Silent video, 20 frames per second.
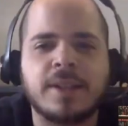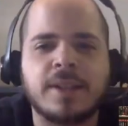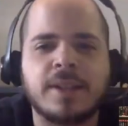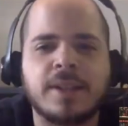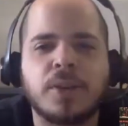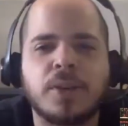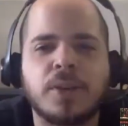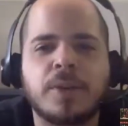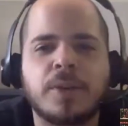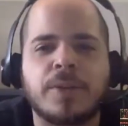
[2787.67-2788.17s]
a uh,
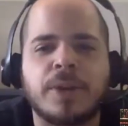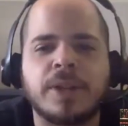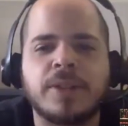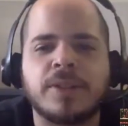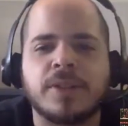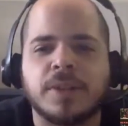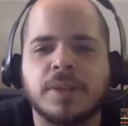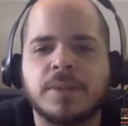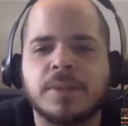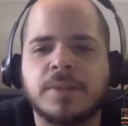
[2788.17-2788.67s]
Lord
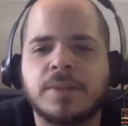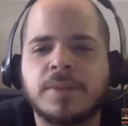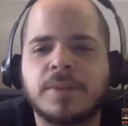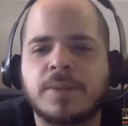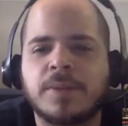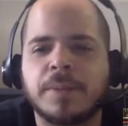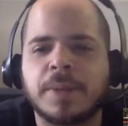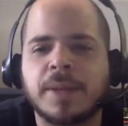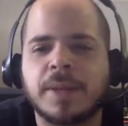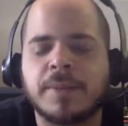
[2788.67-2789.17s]
Friendzone
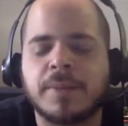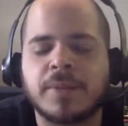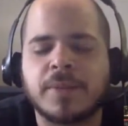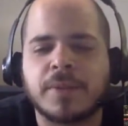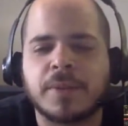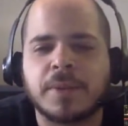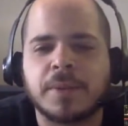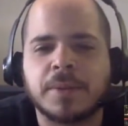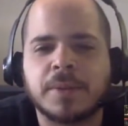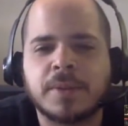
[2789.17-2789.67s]
from Game of
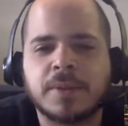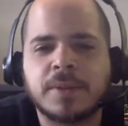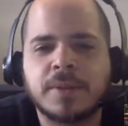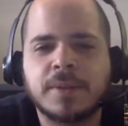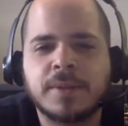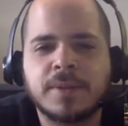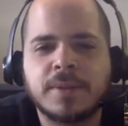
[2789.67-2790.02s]
mm-hmm. Thrones.